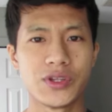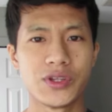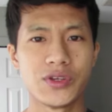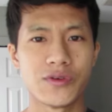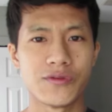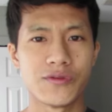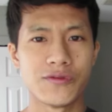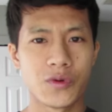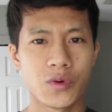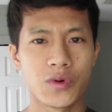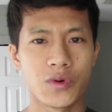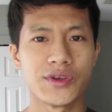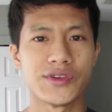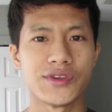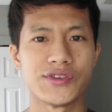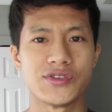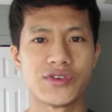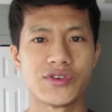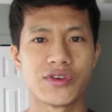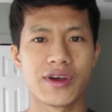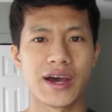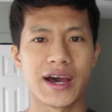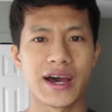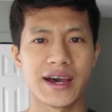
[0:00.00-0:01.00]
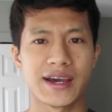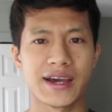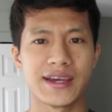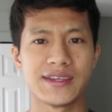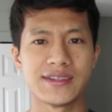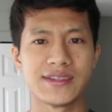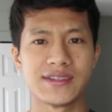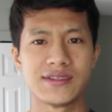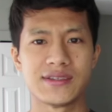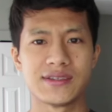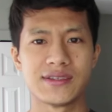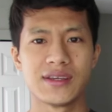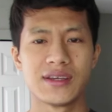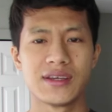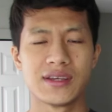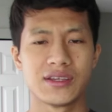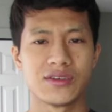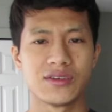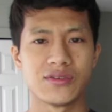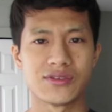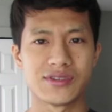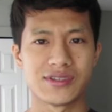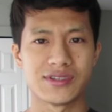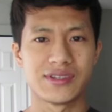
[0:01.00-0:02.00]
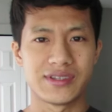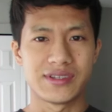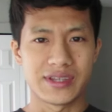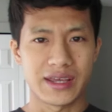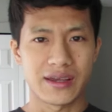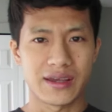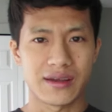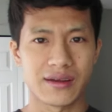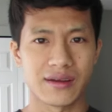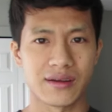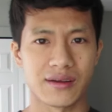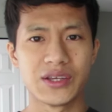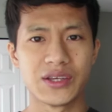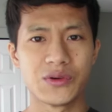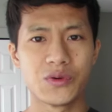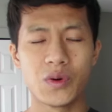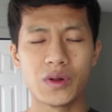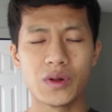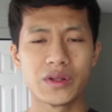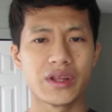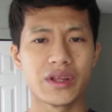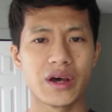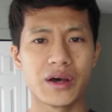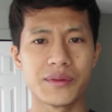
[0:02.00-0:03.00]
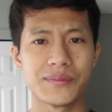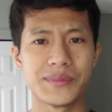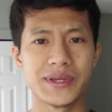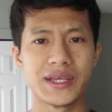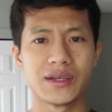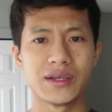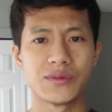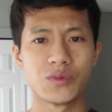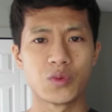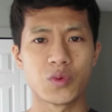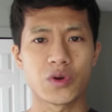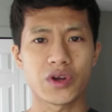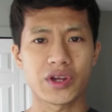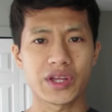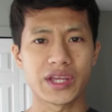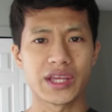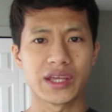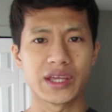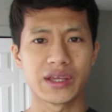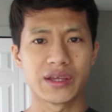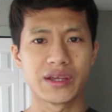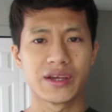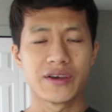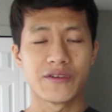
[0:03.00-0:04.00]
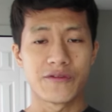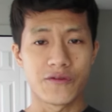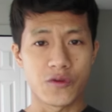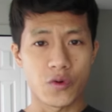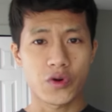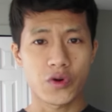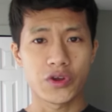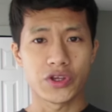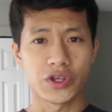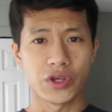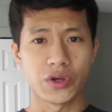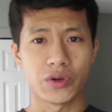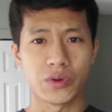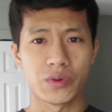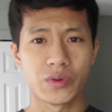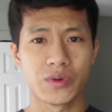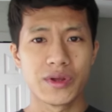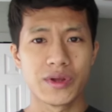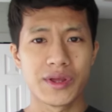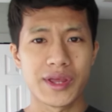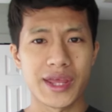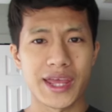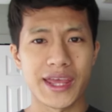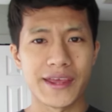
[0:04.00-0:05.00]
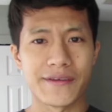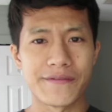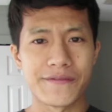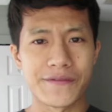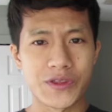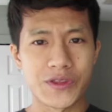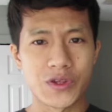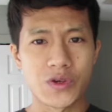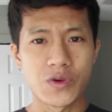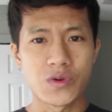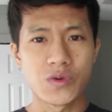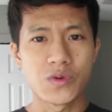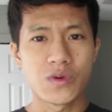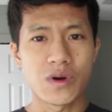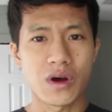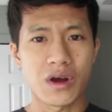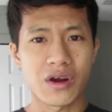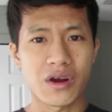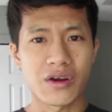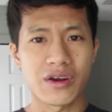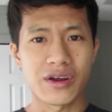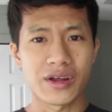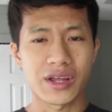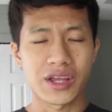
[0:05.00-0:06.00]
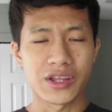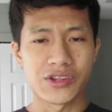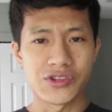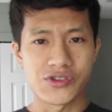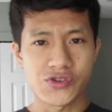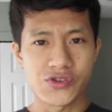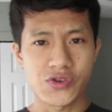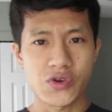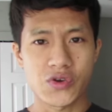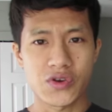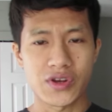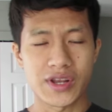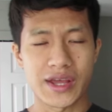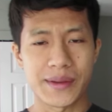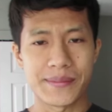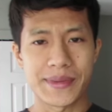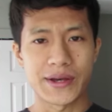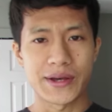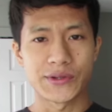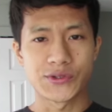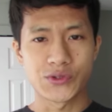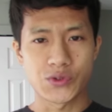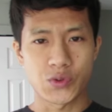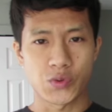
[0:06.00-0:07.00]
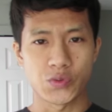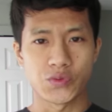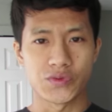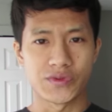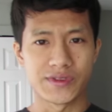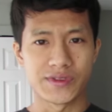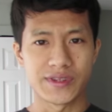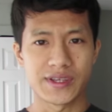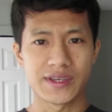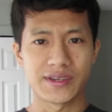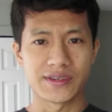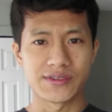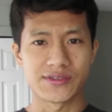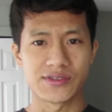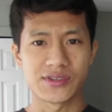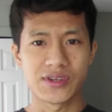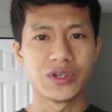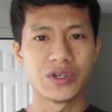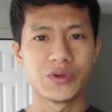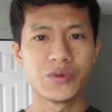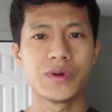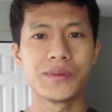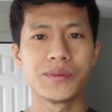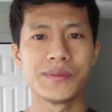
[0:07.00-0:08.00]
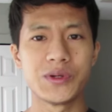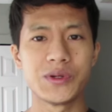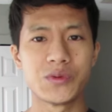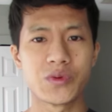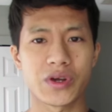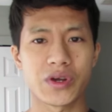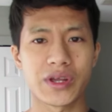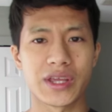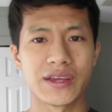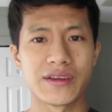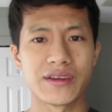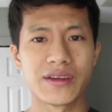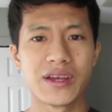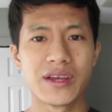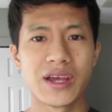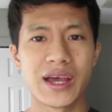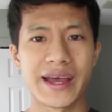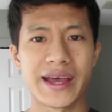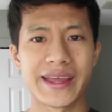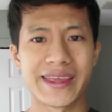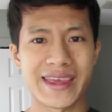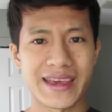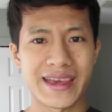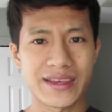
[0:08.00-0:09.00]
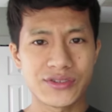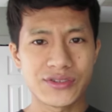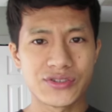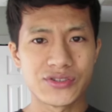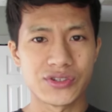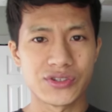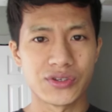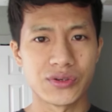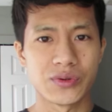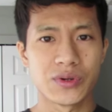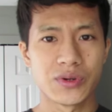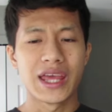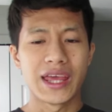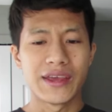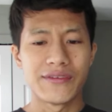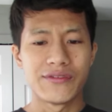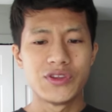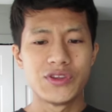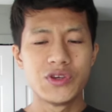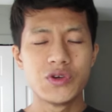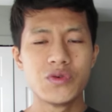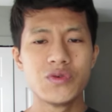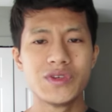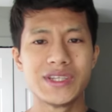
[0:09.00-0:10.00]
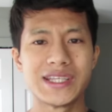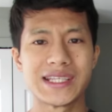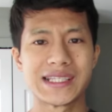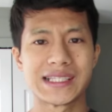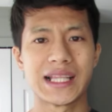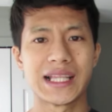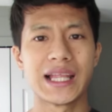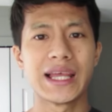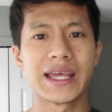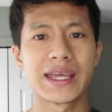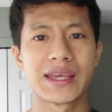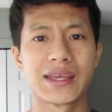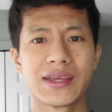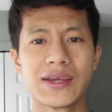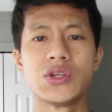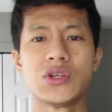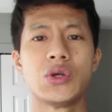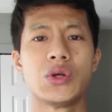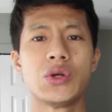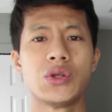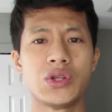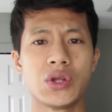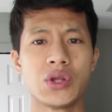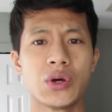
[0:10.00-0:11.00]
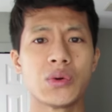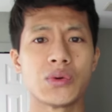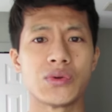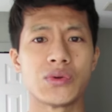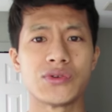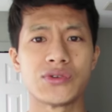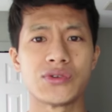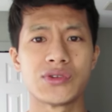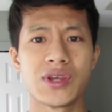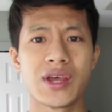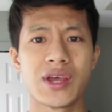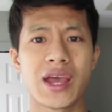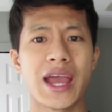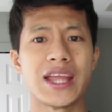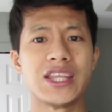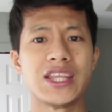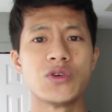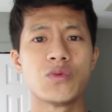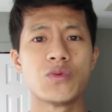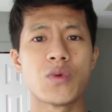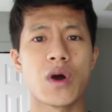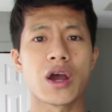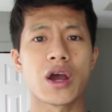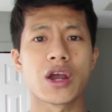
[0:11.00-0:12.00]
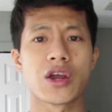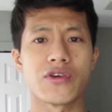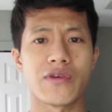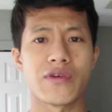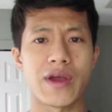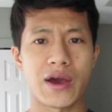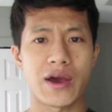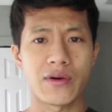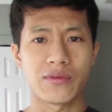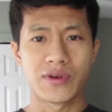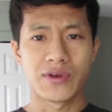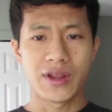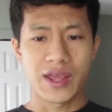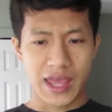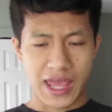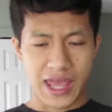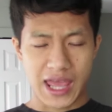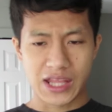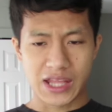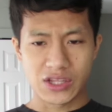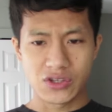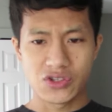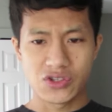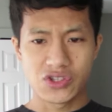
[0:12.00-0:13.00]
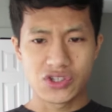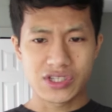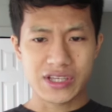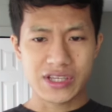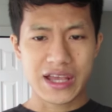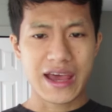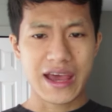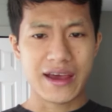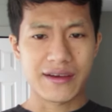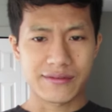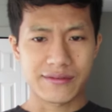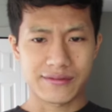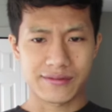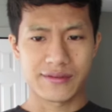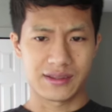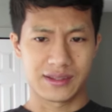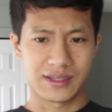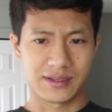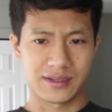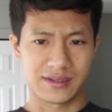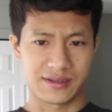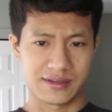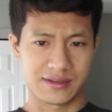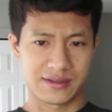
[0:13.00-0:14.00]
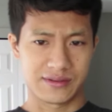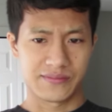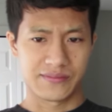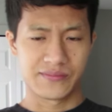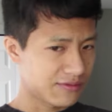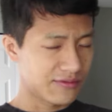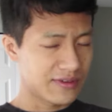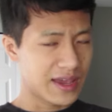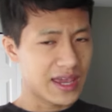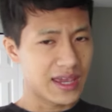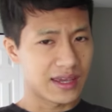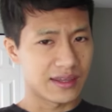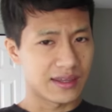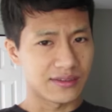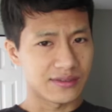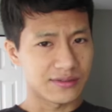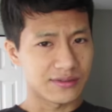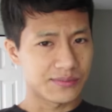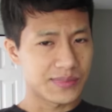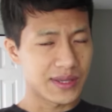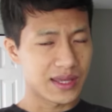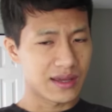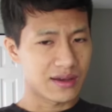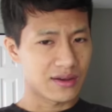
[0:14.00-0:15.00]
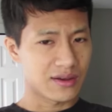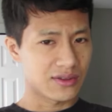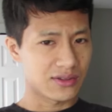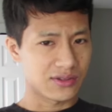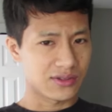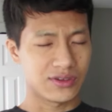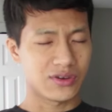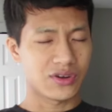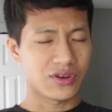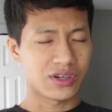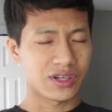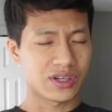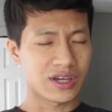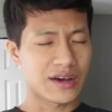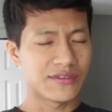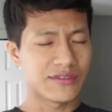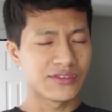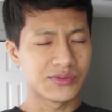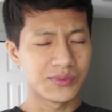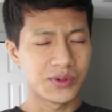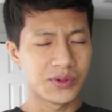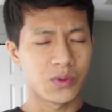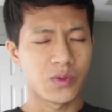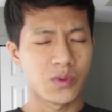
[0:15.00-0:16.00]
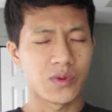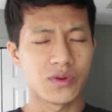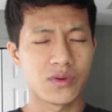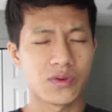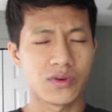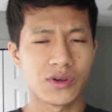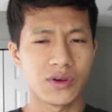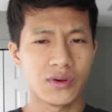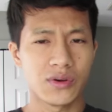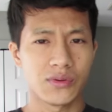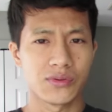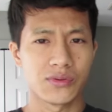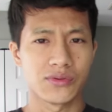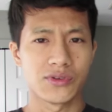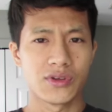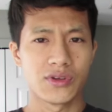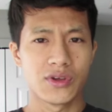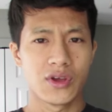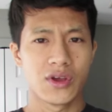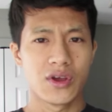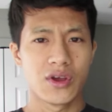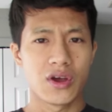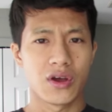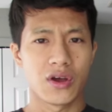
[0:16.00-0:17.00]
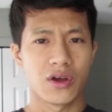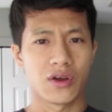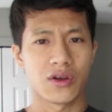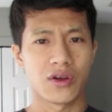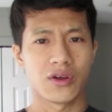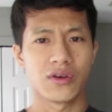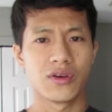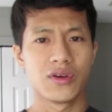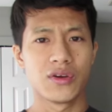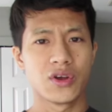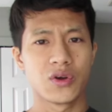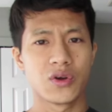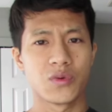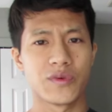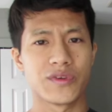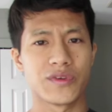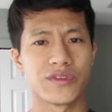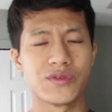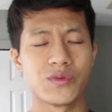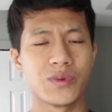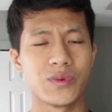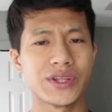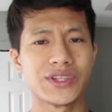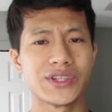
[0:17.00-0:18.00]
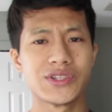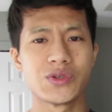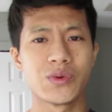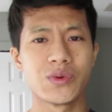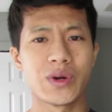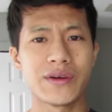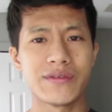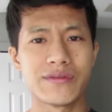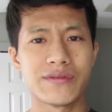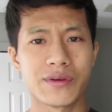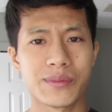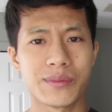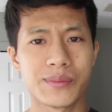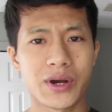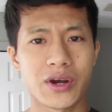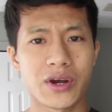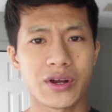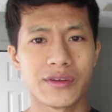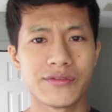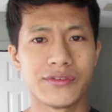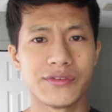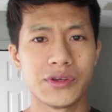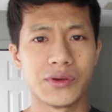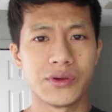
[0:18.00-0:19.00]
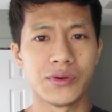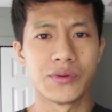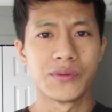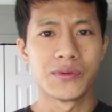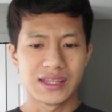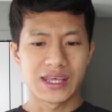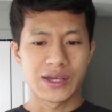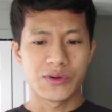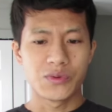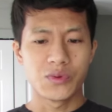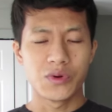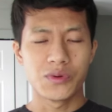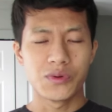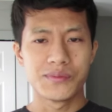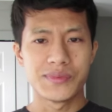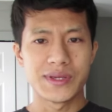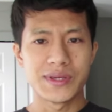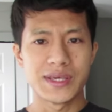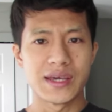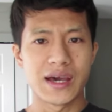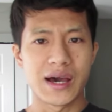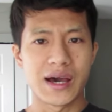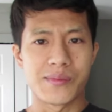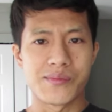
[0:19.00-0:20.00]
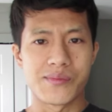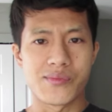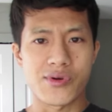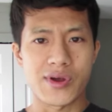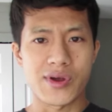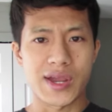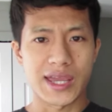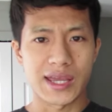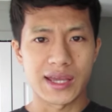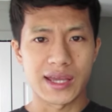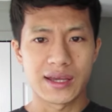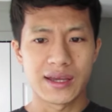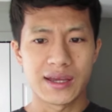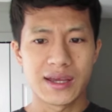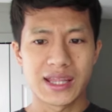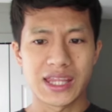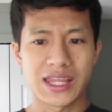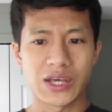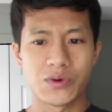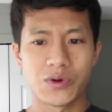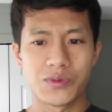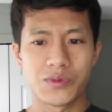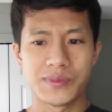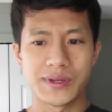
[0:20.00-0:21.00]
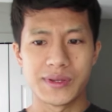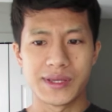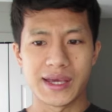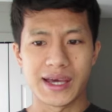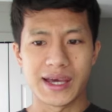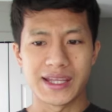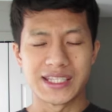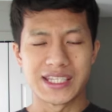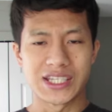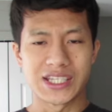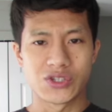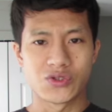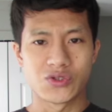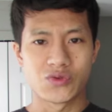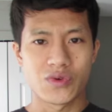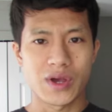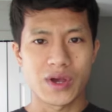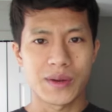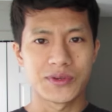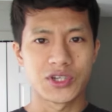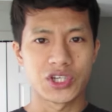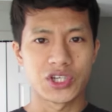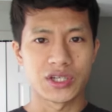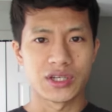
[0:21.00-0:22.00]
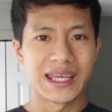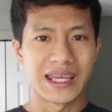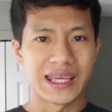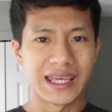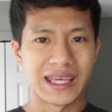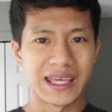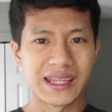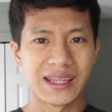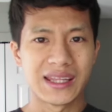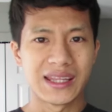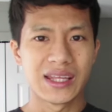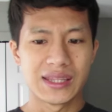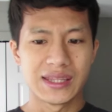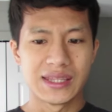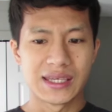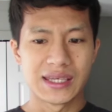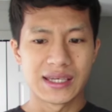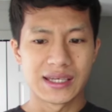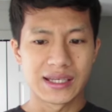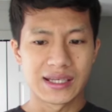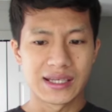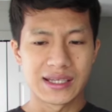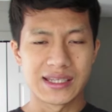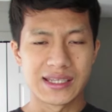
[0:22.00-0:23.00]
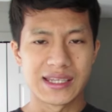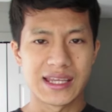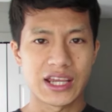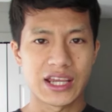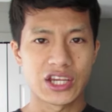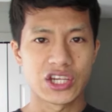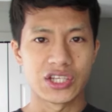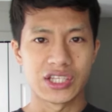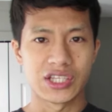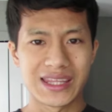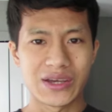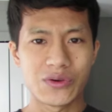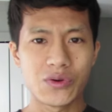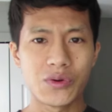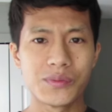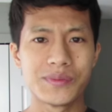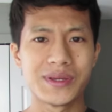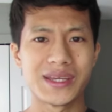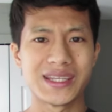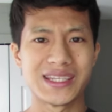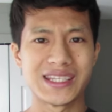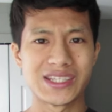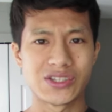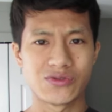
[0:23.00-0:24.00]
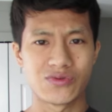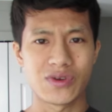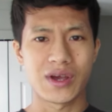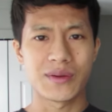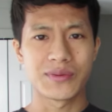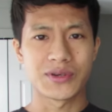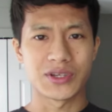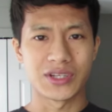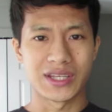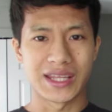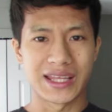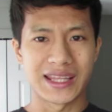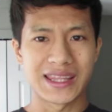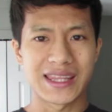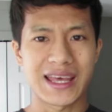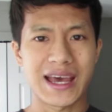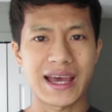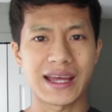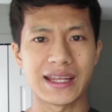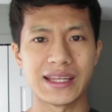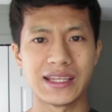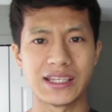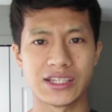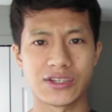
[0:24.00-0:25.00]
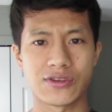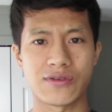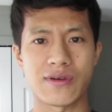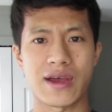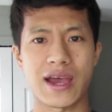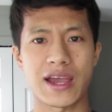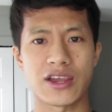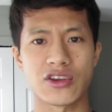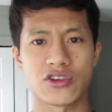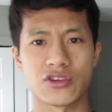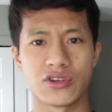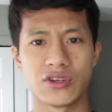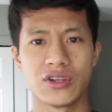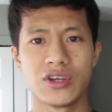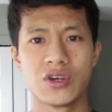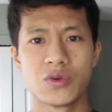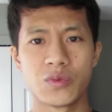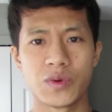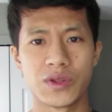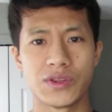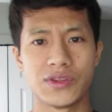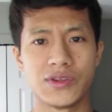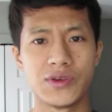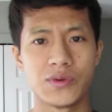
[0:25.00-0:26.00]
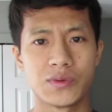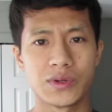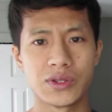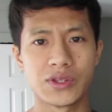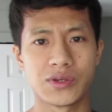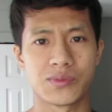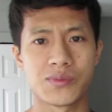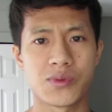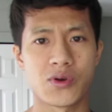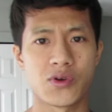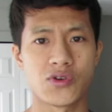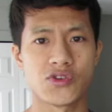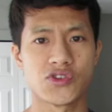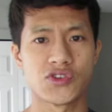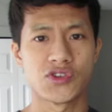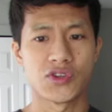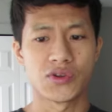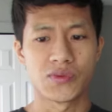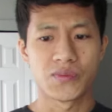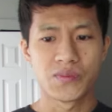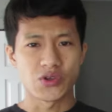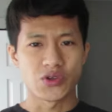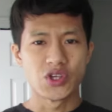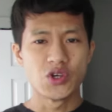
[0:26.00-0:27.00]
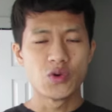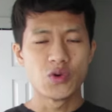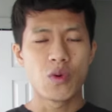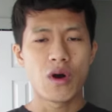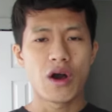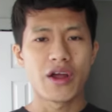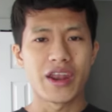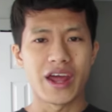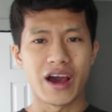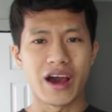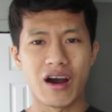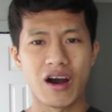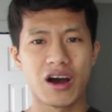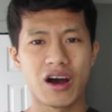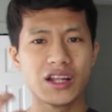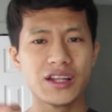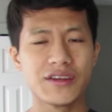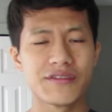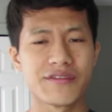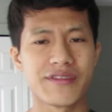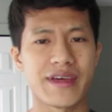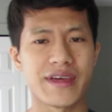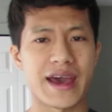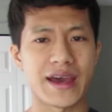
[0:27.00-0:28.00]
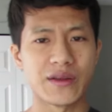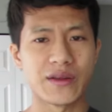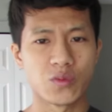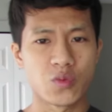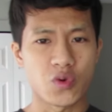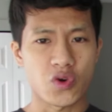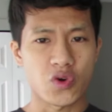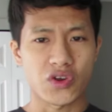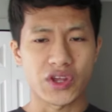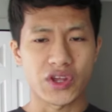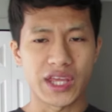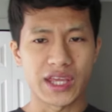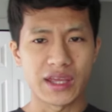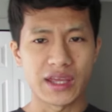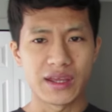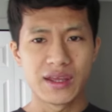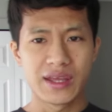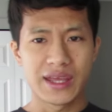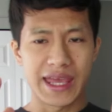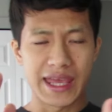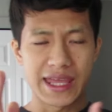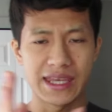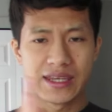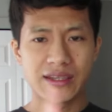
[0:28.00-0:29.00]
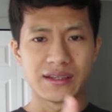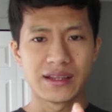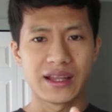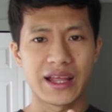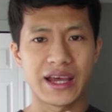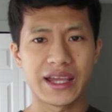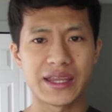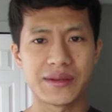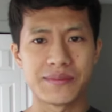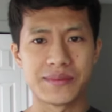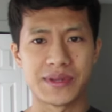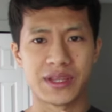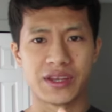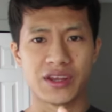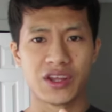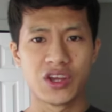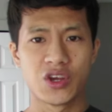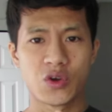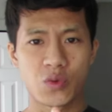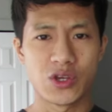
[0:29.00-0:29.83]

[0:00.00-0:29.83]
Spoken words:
Your voice, your eyes, your stare, they will not be working for you if you are concerned about certain things. They will be working against you. If you dislike your nose and you walk around and you just have this face because you're uncomfortable with your nose or with whatsoever part of you, there will be a break. There will be a disruption in the connection. There will be a disruption in that interaction with you and the person. So you want all of that working in alignment.